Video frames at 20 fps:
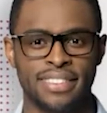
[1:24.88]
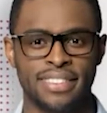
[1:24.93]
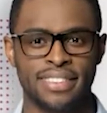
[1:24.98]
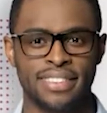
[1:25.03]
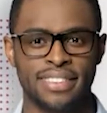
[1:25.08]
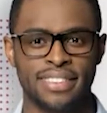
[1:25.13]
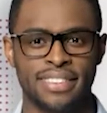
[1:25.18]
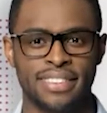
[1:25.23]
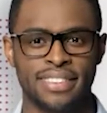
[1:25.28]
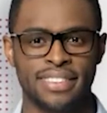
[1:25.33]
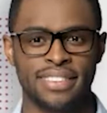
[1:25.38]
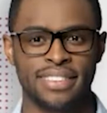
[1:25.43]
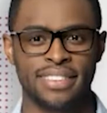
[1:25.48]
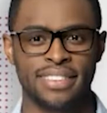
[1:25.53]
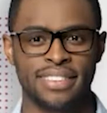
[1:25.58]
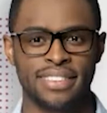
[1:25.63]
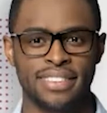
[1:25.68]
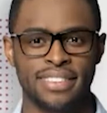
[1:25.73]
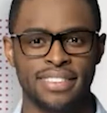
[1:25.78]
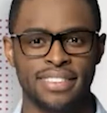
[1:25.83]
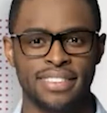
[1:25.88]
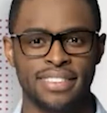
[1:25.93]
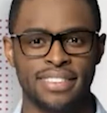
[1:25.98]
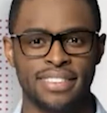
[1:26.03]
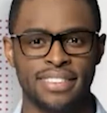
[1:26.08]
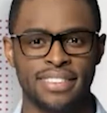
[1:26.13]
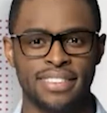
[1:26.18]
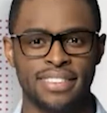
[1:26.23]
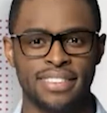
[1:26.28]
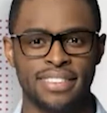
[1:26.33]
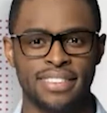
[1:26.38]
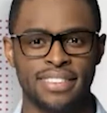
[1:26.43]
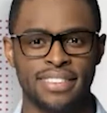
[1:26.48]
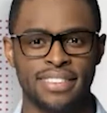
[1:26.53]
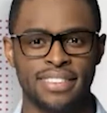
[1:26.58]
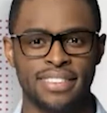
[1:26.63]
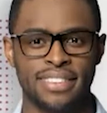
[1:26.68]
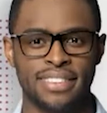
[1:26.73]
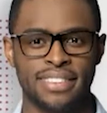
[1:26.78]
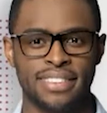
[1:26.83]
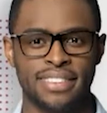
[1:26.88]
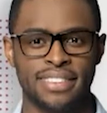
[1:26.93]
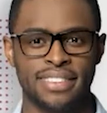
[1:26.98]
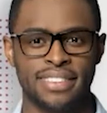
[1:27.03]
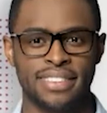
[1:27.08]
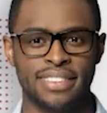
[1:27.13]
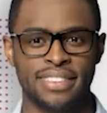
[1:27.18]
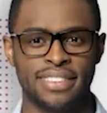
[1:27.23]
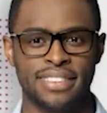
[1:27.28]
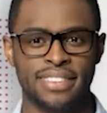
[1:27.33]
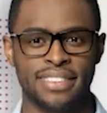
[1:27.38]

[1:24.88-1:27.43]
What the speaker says: (no one is talking)